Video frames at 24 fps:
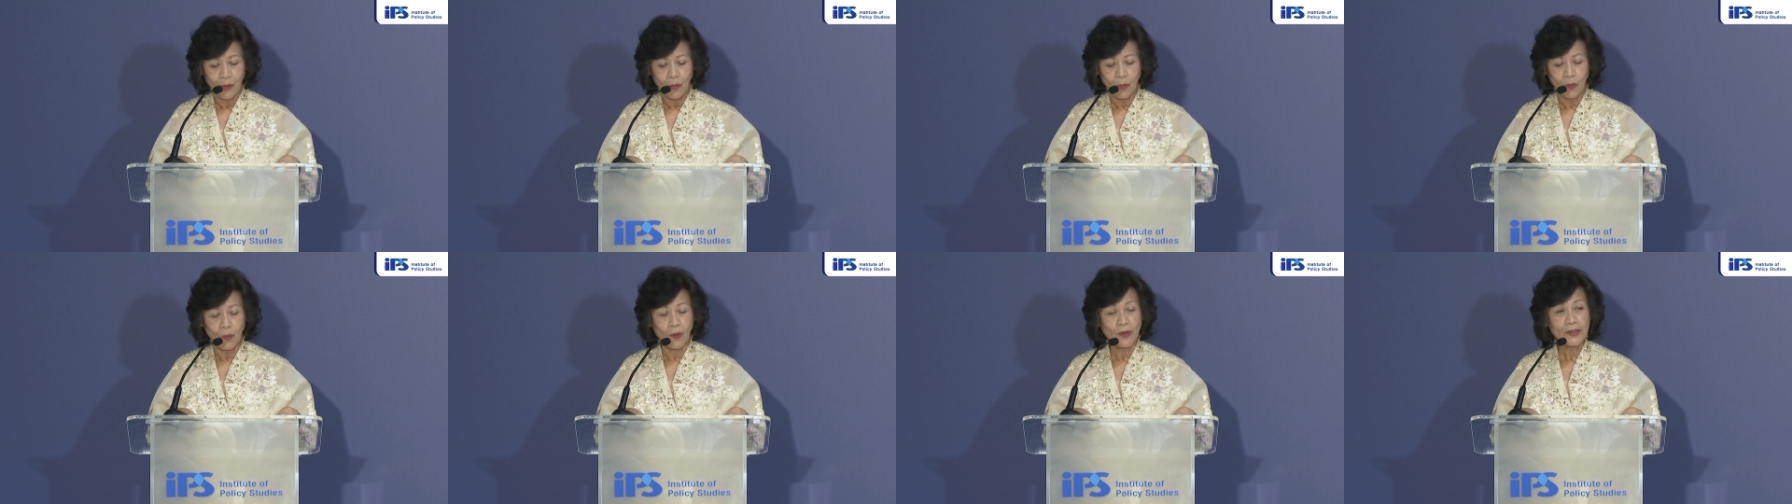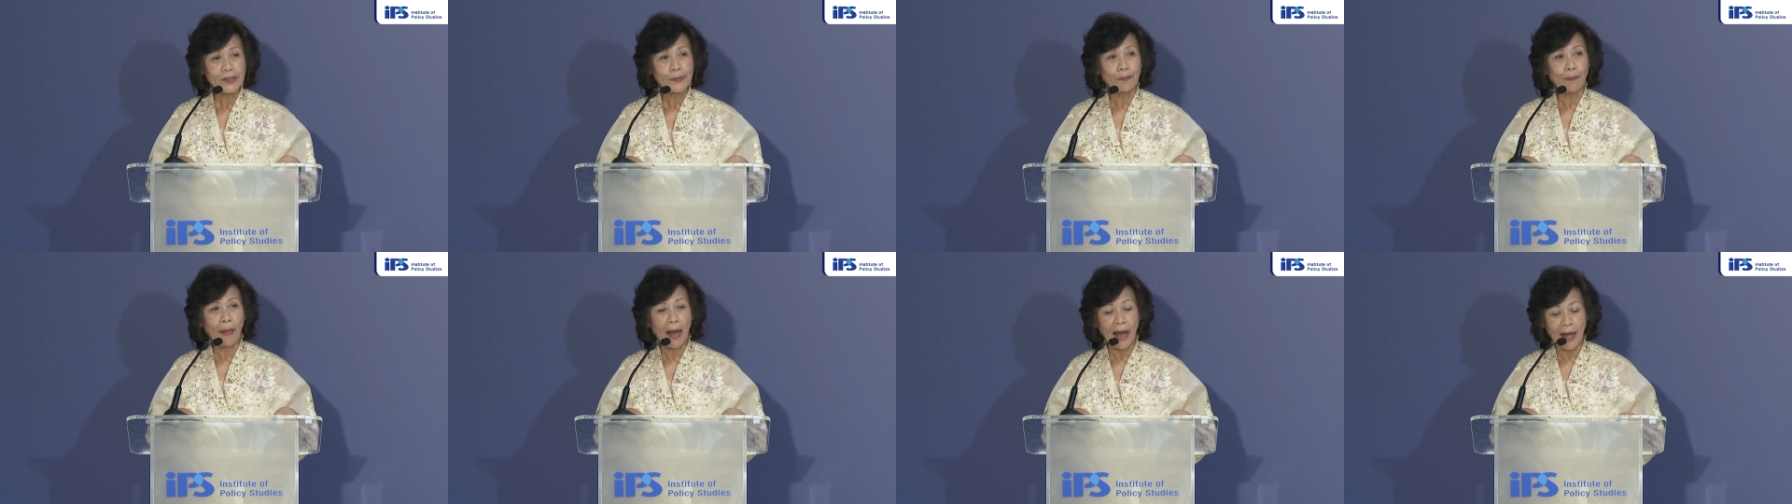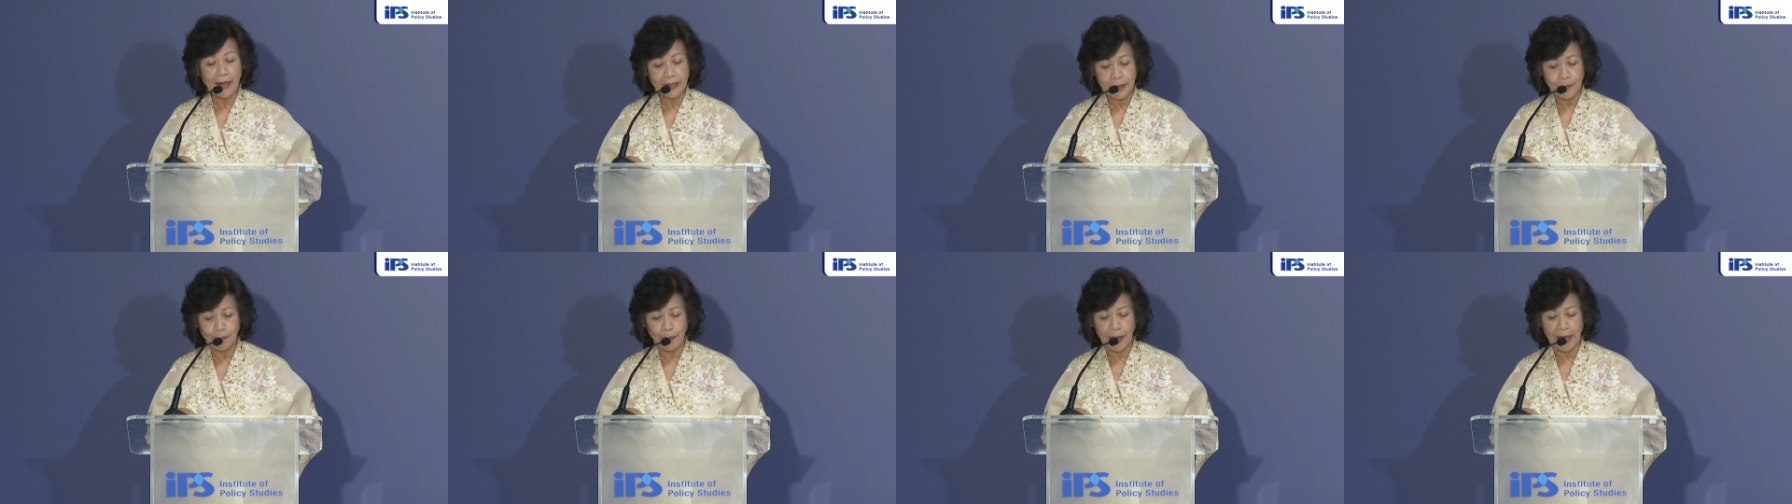was
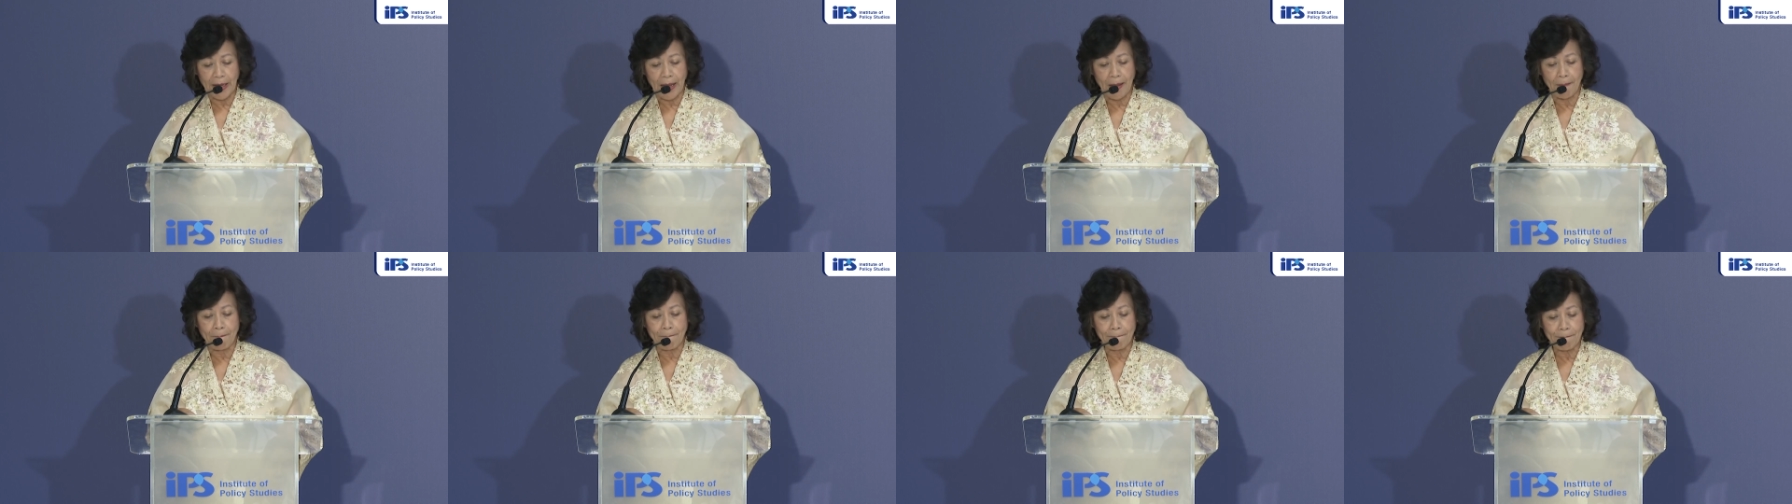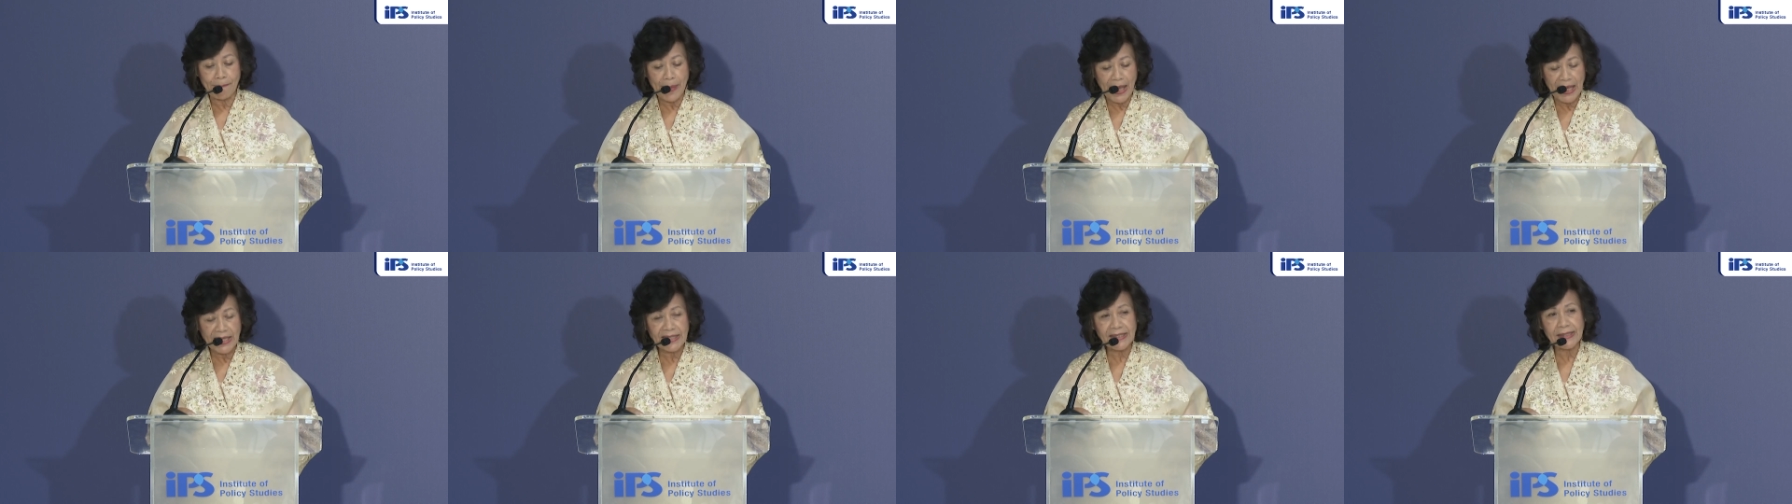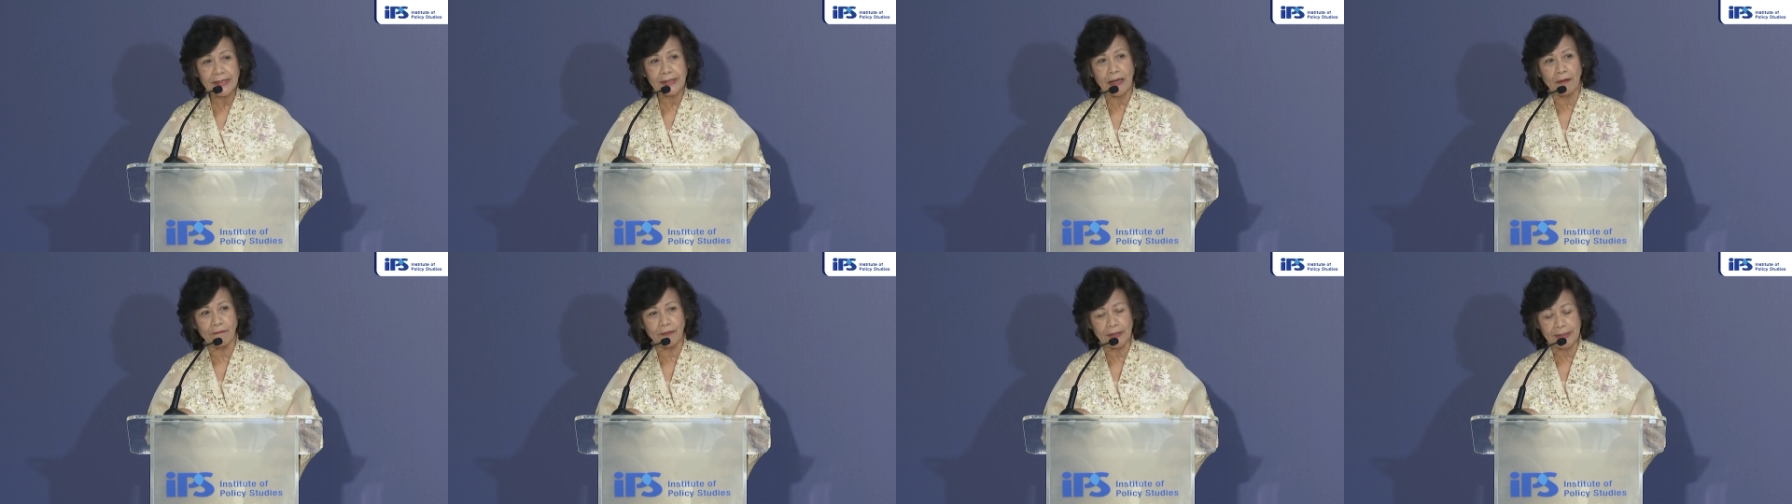marked by
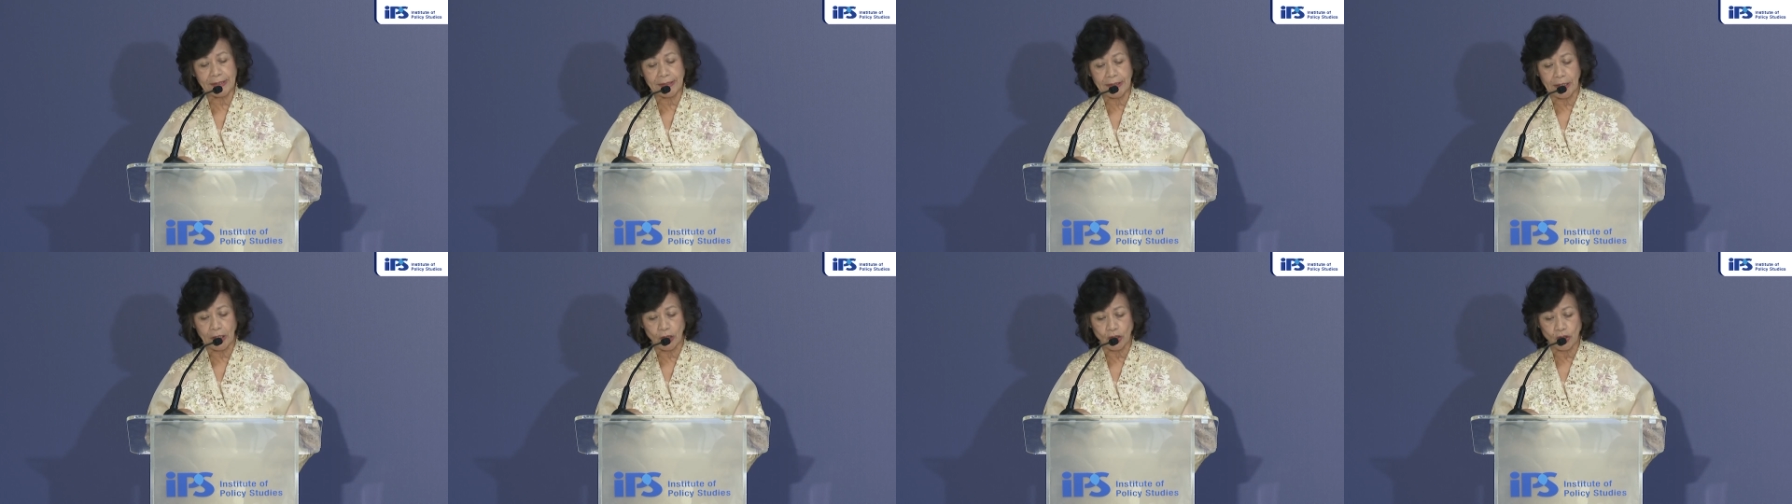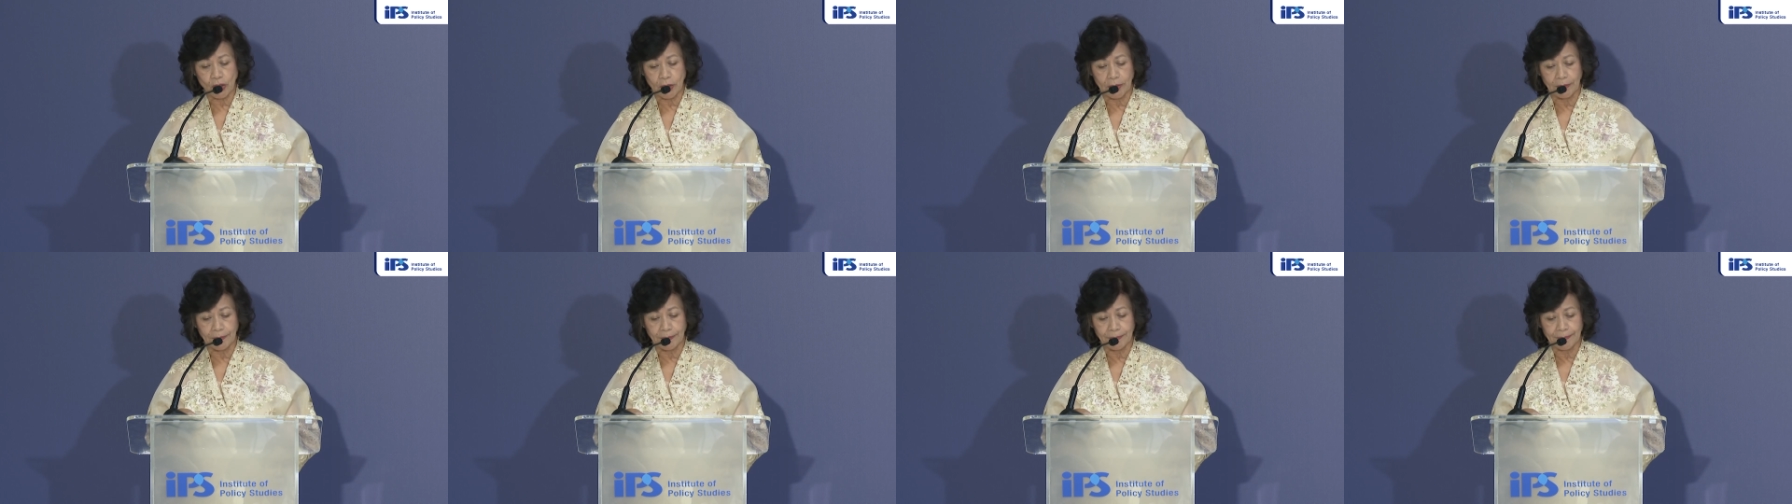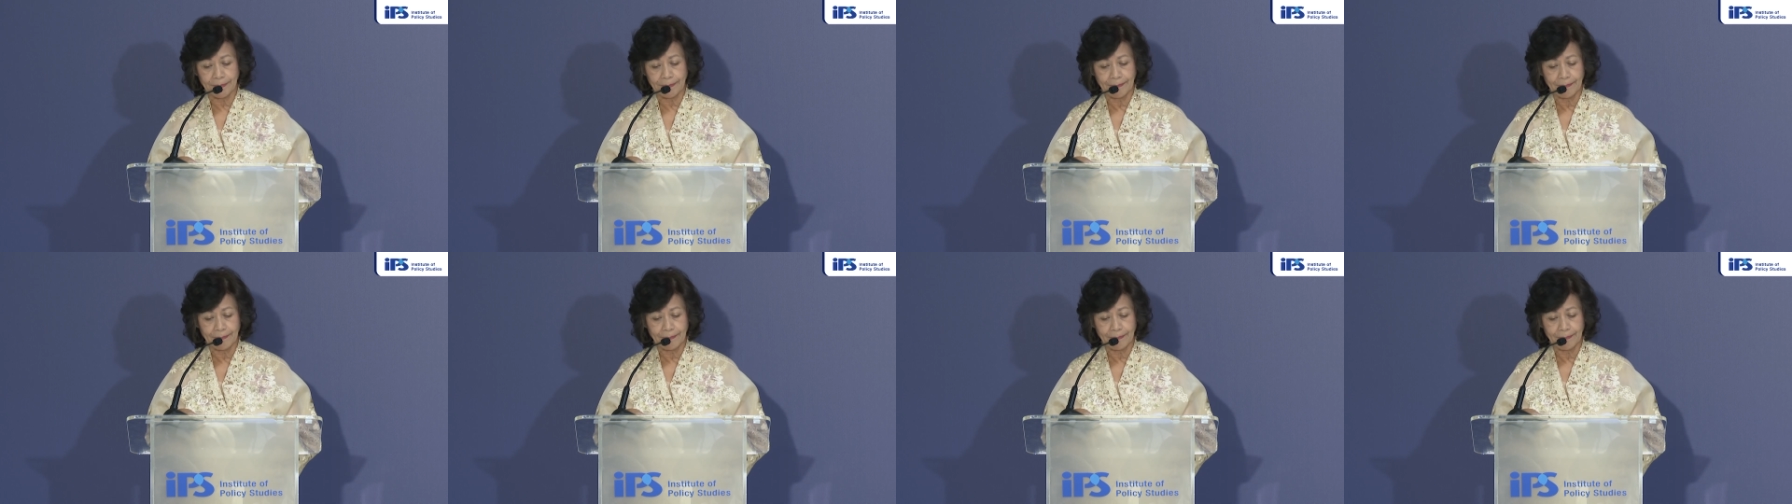immense devastation,